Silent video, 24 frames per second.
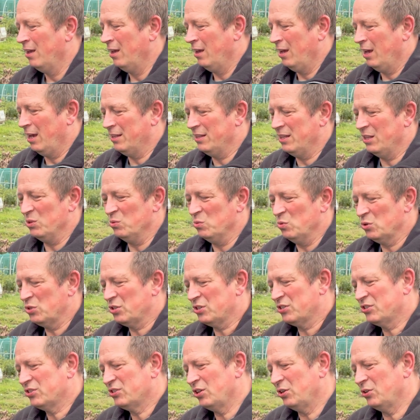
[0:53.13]
and then the water
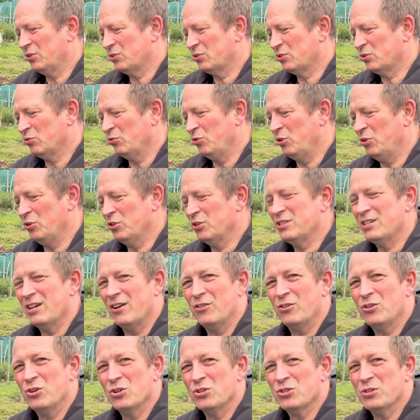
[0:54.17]
soaks through the
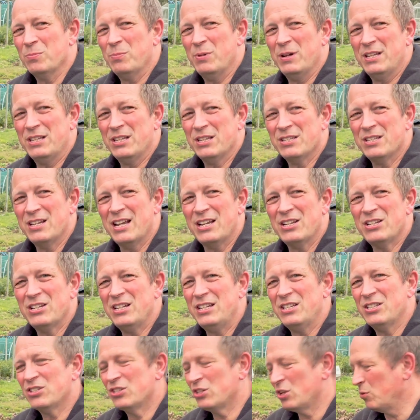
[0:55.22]
terracotta, but it doesn't
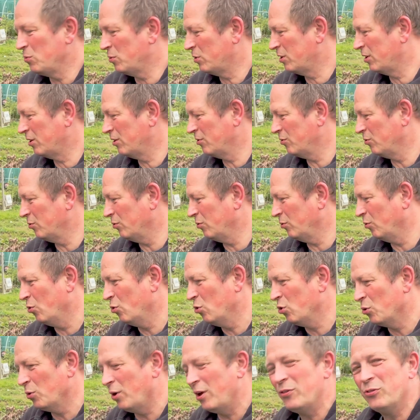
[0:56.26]
actually soak
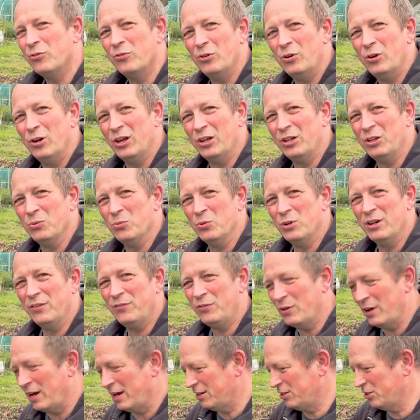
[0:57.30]
all the way through like you would
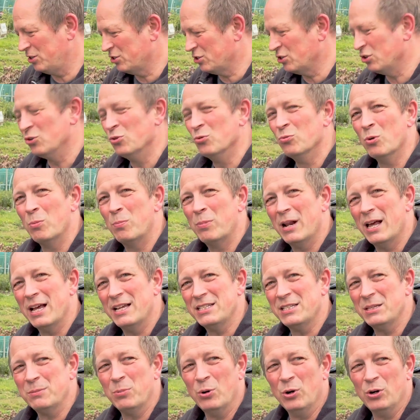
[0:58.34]
if you had just a normal
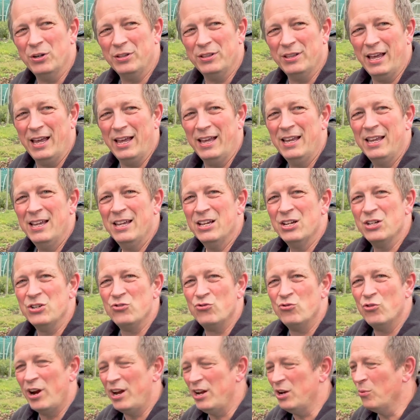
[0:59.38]
plastic pot in there and
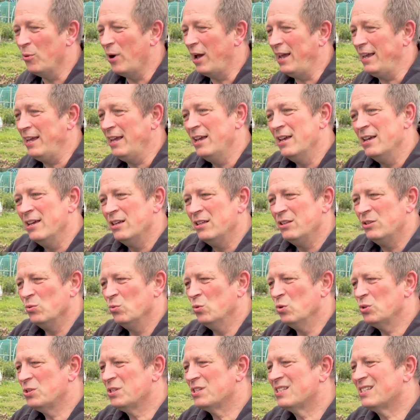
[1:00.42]
drain away. The
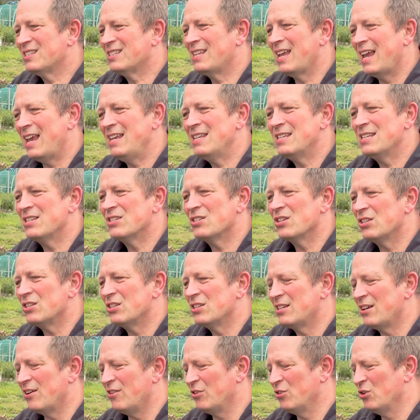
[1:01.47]
water stays inside the
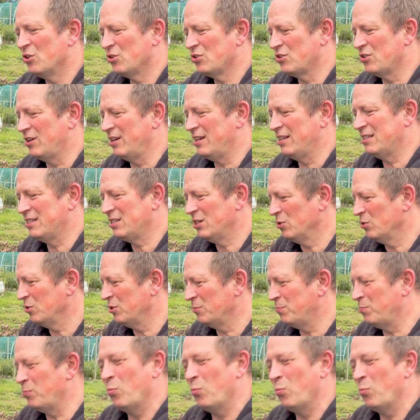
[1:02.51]
terracotta until the